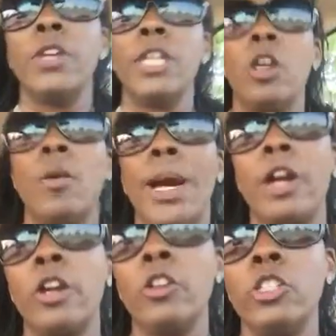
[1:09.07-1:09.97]
video
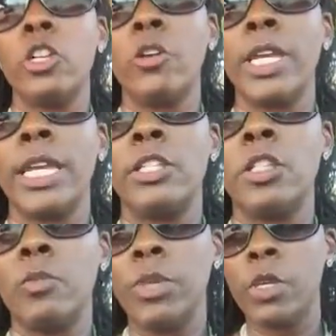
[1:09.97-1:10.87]
about her journey
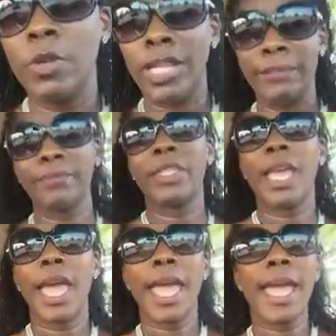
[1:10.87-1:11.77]
into beauty
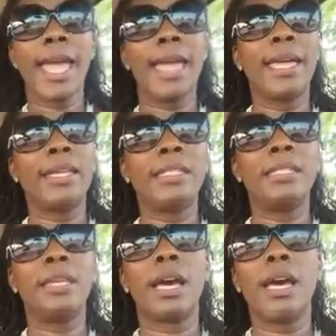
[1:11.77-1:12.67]

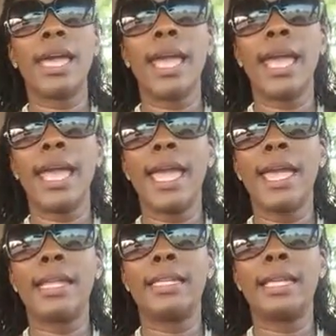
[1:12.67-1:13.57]
and
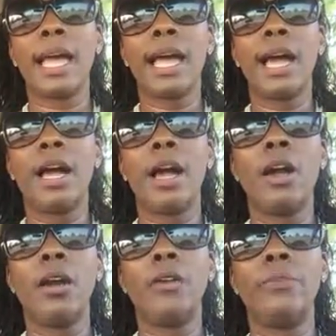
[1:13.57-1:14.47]
and
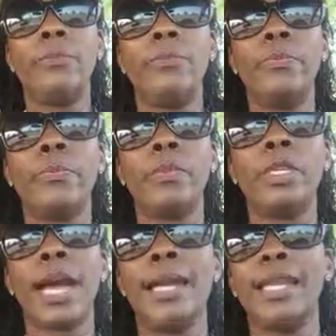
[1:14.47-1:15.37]

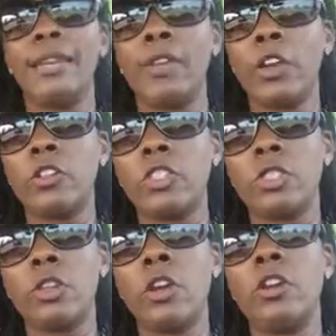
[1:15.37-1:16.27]
kind of giving her
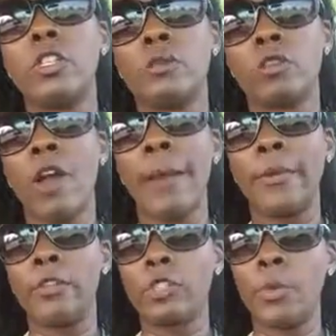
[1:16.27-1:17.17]
her
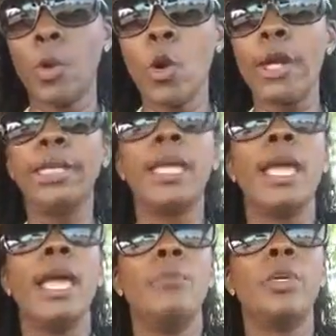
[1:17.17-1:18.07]
subscriber support
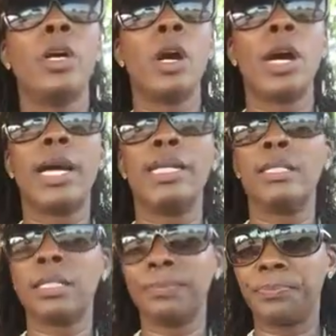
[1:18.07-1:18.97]

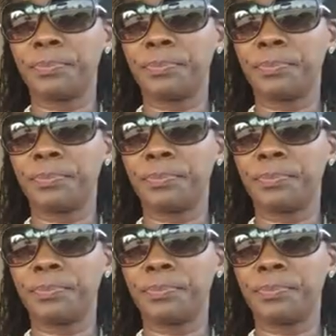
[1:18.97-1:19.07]
because